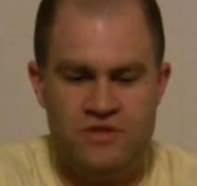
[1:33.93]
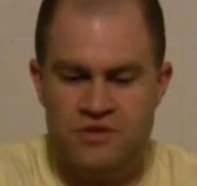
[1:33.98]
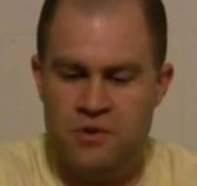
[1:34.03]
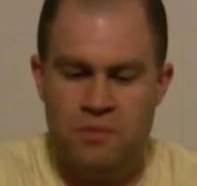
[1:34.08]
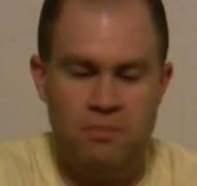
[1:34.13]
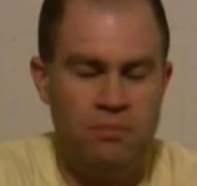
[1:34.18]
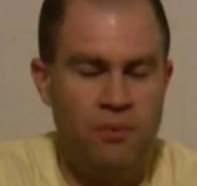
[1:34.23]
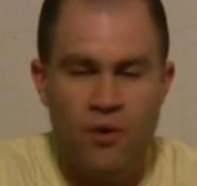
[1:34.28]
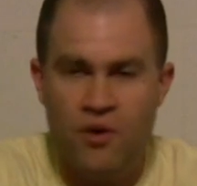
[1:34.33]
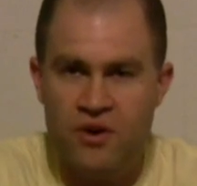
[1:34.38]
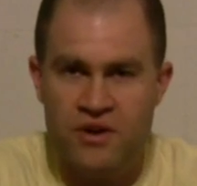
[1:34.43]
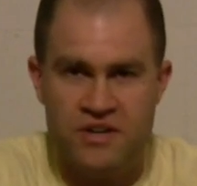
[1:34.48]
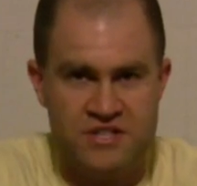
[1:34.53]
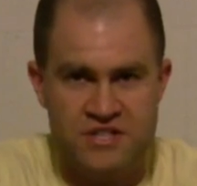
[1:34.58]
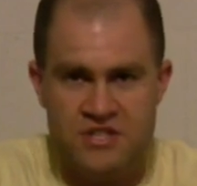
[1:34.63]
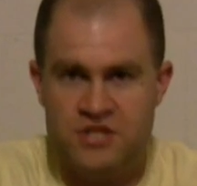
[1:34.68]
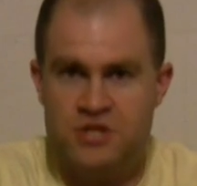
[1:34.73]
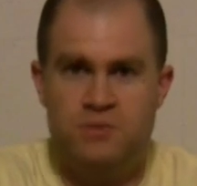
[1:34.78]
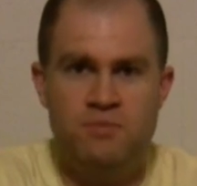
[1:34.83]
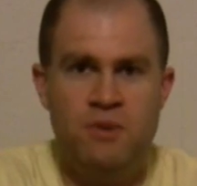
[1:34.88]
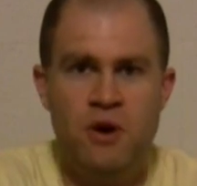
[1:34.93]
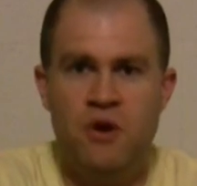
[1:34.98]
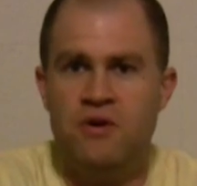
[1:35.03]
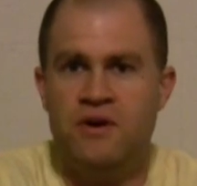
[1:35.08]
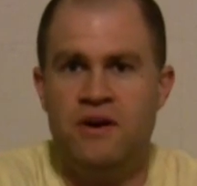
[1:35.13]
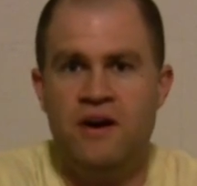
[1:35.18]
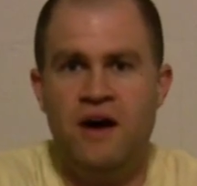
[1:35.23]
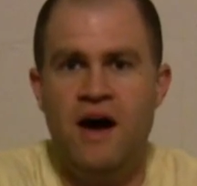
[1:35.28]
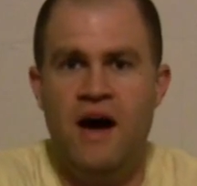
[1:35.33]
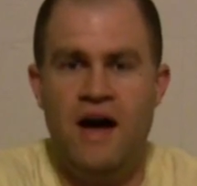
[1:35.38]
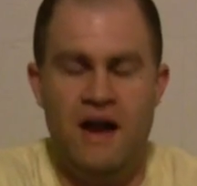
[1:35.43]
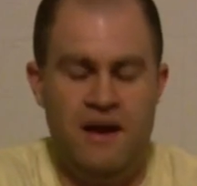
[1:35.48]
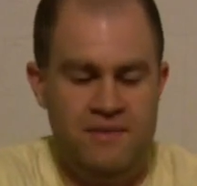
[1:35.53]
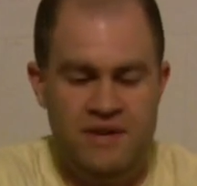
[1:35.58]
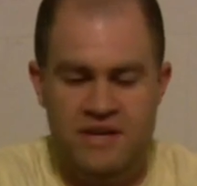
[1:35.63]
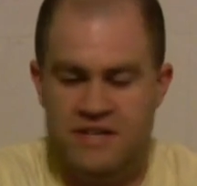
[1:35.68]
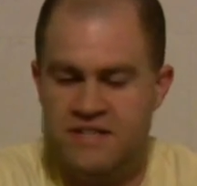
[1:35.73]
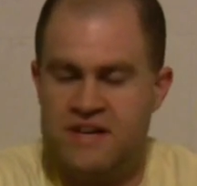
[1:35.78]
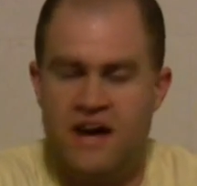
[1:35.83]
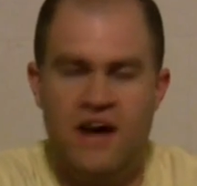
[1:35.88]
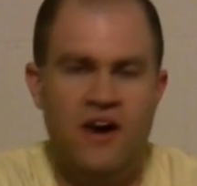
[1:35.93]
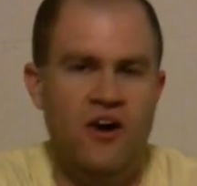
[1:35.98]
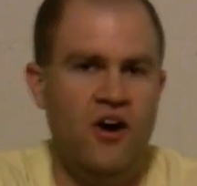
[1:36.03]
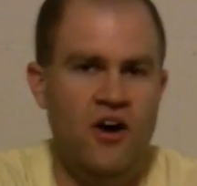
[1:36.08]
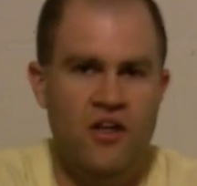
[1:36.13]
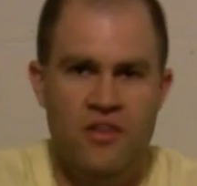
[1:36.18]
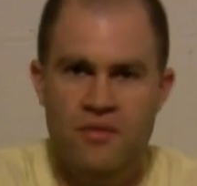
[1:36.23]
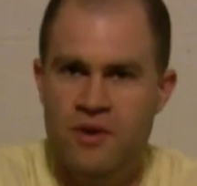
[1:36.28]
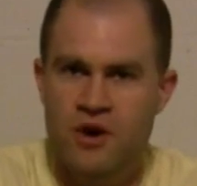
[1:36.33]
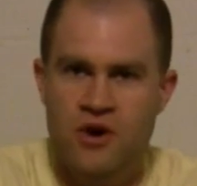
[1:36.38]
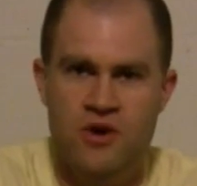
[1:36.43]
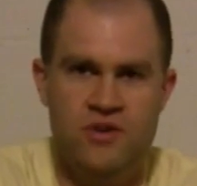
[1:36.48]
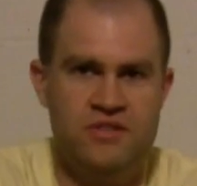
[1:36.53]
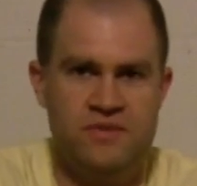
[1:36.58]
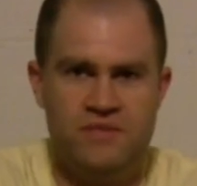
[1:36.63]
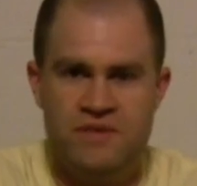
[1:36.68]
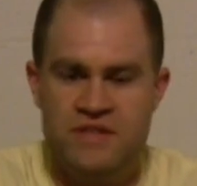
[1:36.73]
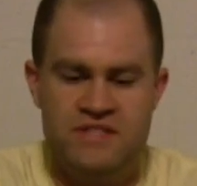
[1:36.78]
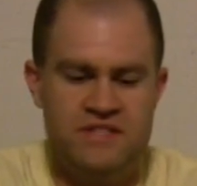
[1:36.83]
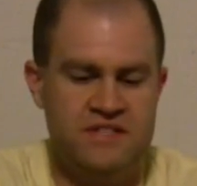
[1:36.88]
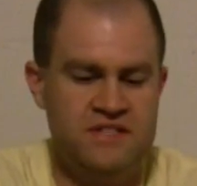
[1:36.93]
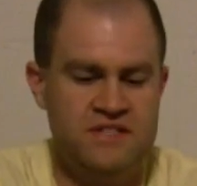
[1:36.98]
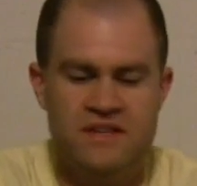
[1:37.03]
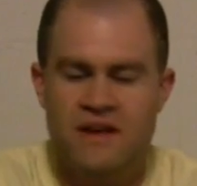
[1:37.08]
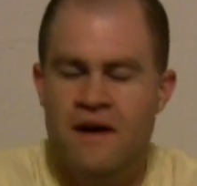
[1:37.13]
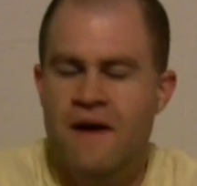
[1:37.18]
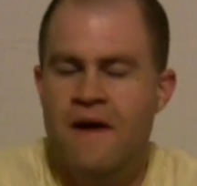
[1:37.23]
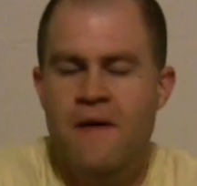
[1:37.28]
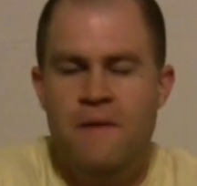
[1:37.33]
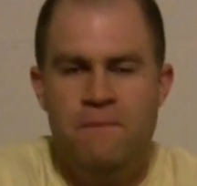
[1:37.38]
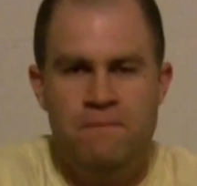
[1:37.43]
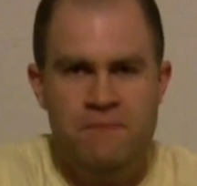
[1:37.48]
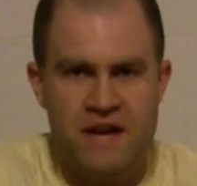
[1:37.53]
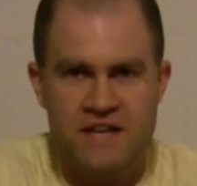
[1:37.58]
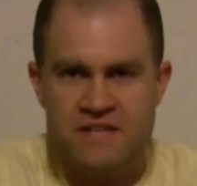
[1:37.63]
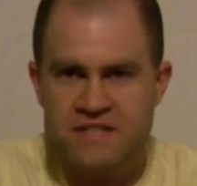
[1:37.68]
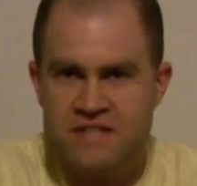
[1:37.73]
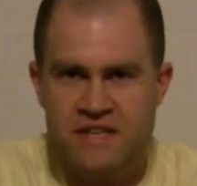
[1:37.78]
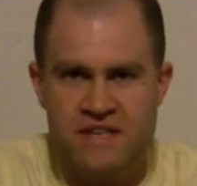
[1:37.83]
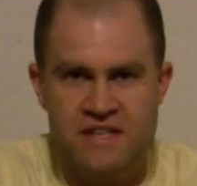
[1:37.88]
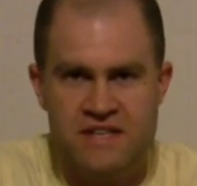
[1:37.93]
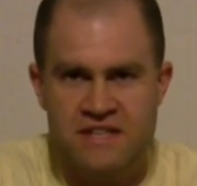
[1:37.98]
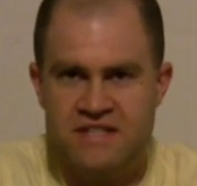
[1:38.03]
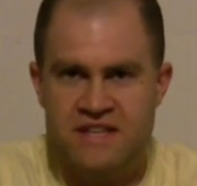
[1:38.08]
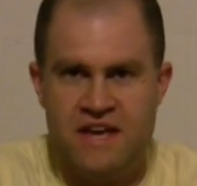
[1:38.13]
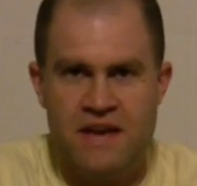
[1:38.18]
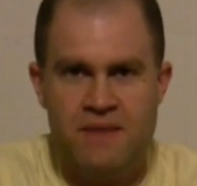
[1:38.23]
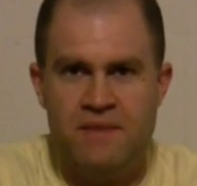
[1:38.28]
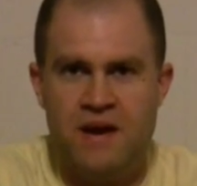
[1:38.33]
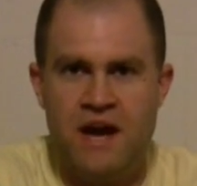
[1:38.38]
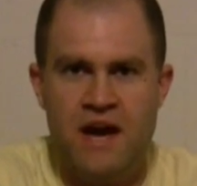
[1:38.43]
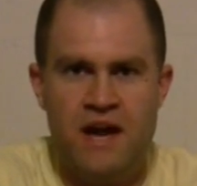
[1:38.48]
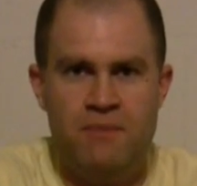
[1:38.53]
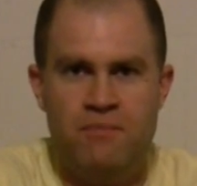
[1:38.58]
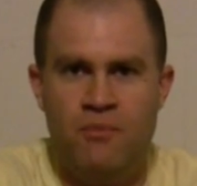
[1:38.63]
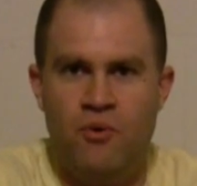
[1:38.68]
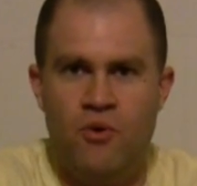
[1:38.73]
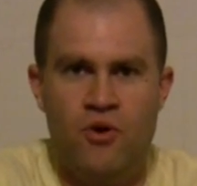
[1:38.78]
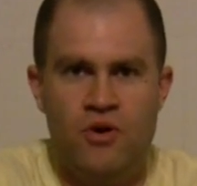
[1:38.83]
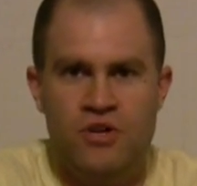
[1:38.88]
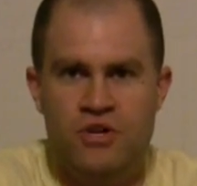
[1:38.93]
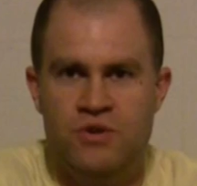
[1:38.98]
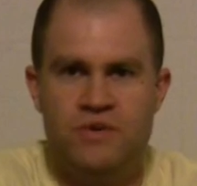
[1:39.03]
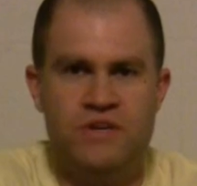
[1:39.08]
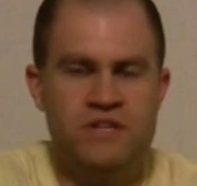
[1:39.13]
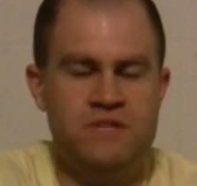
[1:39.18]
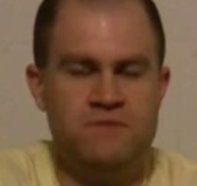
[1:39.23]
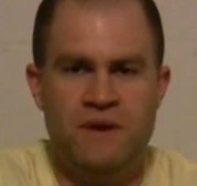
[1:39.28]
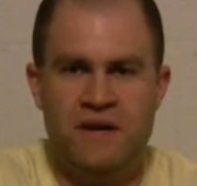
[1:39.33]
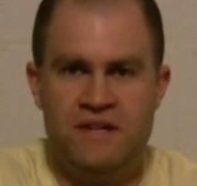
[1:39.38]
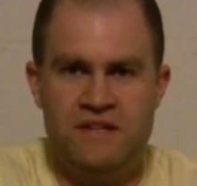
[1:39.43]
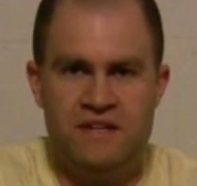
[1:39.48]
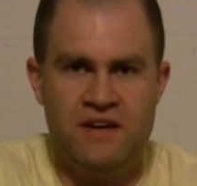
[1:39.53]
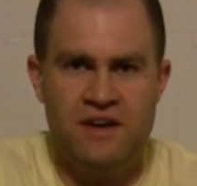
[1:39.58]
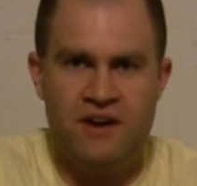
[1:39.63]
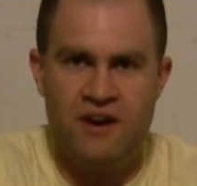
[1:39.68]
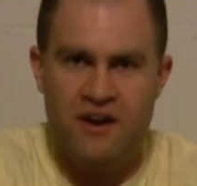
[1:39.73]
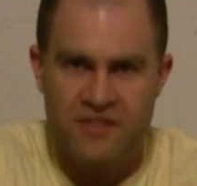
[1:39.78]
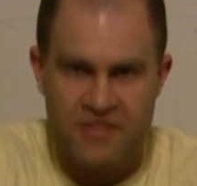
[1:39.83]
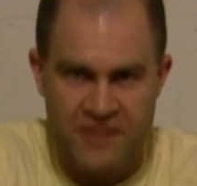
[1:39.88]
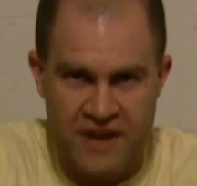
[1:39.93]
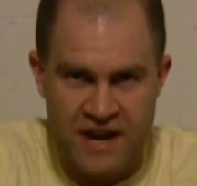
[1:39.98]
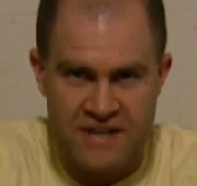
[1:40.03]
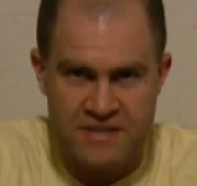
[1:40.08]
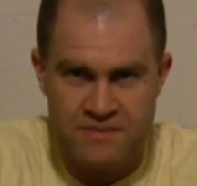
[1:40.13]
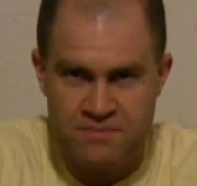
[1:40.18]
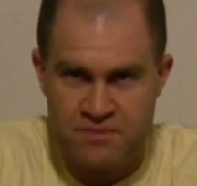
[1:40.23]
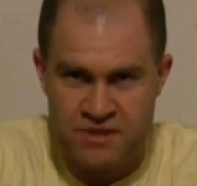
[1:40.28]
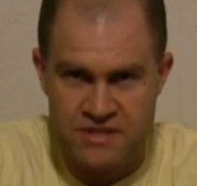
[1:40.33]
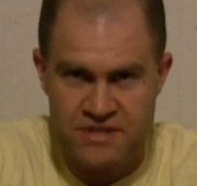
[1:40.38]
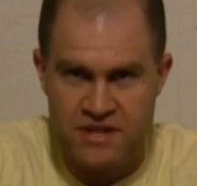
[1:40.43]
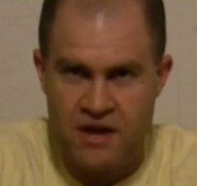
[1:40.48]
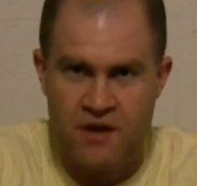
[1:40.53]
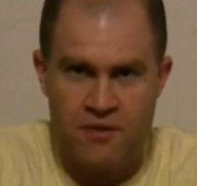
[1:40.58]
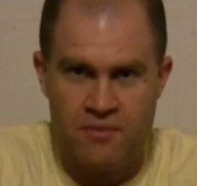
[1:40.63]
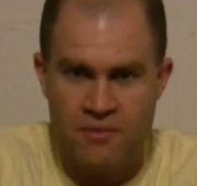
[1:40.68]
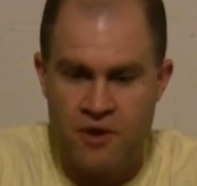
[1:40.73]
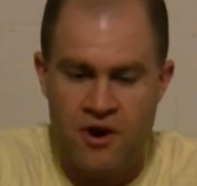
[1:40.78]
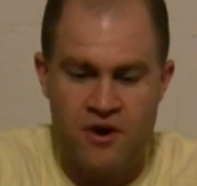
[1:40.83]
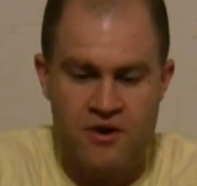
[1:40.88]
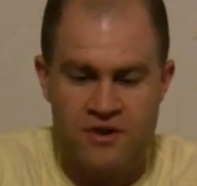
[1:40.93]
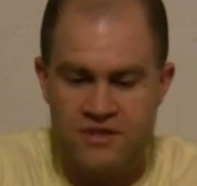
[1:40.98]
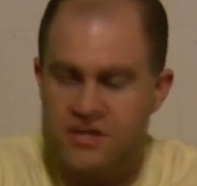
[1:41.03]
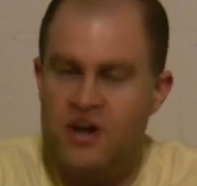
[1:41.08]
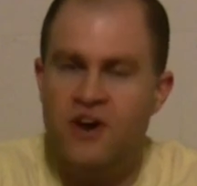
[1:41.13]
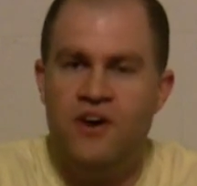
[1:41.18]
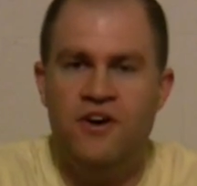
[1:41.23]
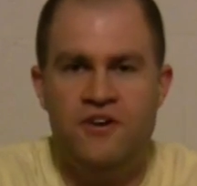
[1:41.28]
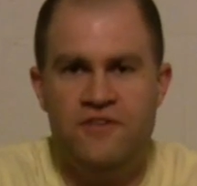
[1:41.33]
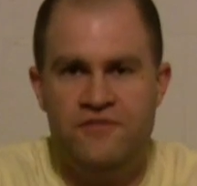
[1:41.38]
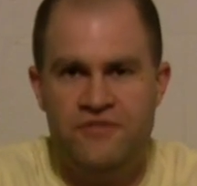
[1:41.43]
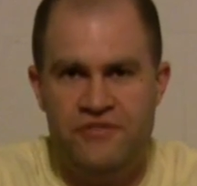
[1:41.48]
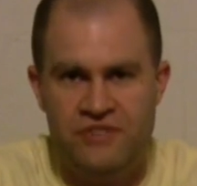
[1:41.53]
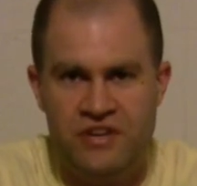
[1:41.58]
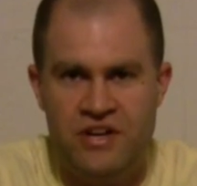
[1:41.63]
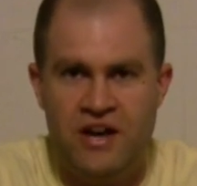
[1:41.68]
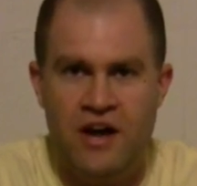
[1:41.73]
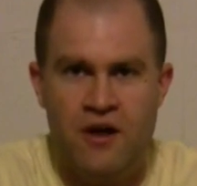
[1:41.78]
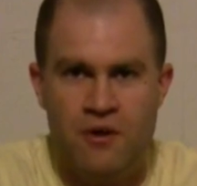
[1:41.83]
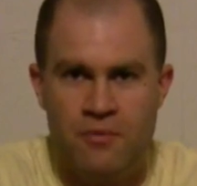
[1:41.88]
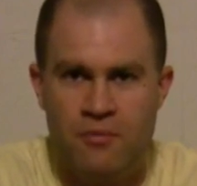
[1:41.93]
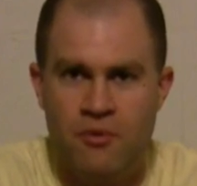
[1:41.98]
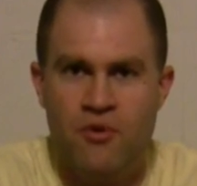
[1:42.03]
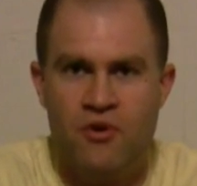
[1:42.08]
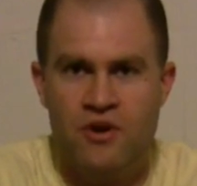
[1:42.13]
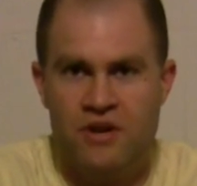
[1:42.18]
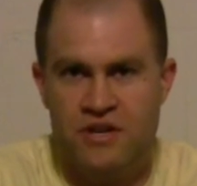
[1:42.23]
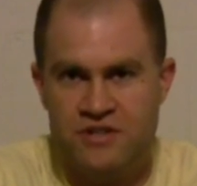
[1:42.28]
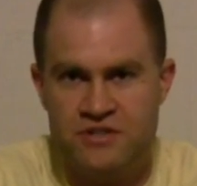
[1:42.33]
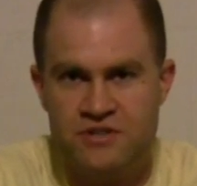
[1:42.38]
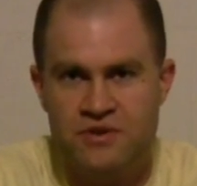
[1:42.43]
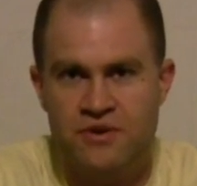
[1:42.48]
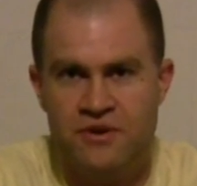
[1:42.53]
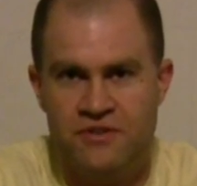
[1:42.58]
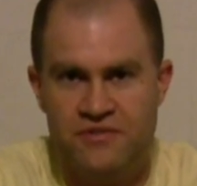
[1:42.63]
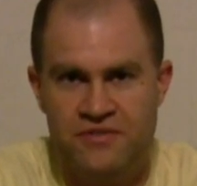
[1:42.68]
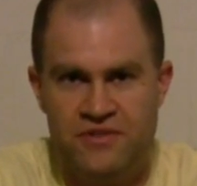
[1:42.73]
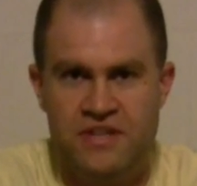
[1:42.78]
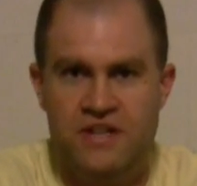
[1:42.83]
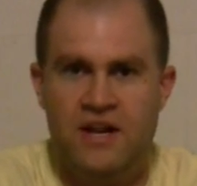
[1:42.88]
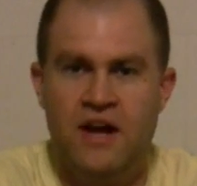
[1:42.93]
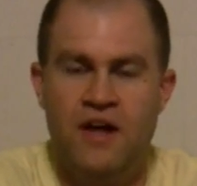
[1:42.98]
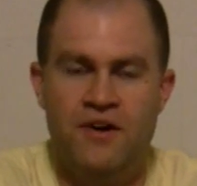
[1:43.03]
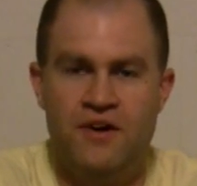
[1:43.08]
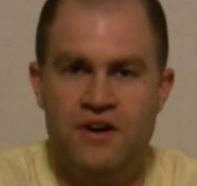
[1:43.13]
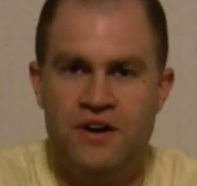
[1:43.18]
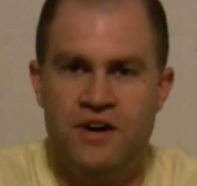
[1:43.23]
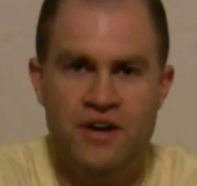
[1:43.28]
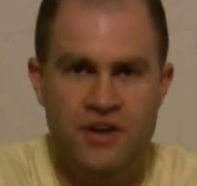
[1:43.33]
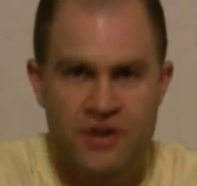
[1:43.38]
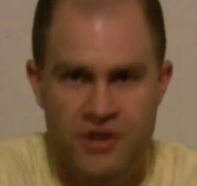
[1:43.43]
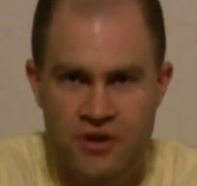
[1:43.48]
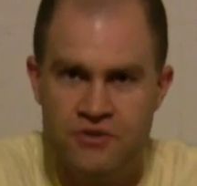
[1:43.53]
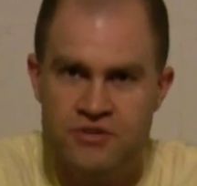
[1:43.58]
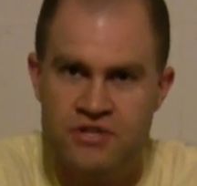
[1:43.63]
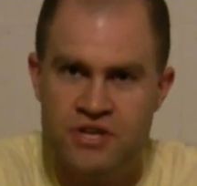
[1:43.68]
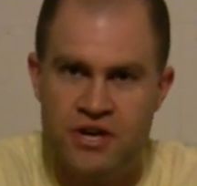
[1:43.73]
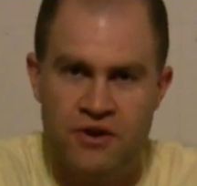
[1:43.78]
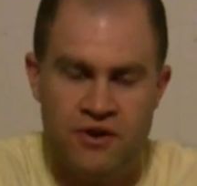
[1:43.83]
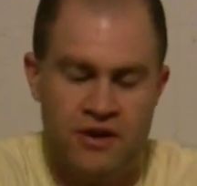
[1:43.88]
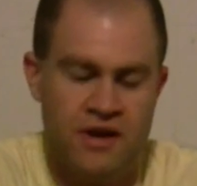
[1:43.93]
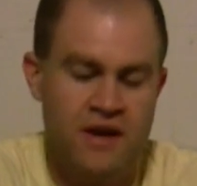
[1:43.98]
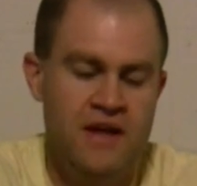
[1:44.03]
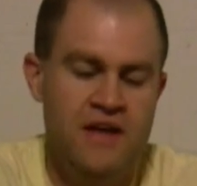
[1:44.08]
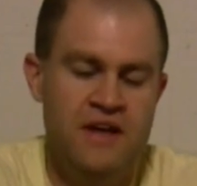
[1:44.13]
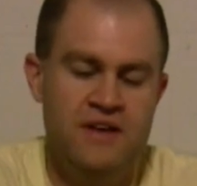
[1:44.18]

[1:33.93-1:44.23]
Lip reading: So the board is smoking hot. I mean, it's got all the modes. I mean, this is basically the same kind of board you would expect to get on a $1,000+ marker. It's a $150 board and a $250 gun, no joke.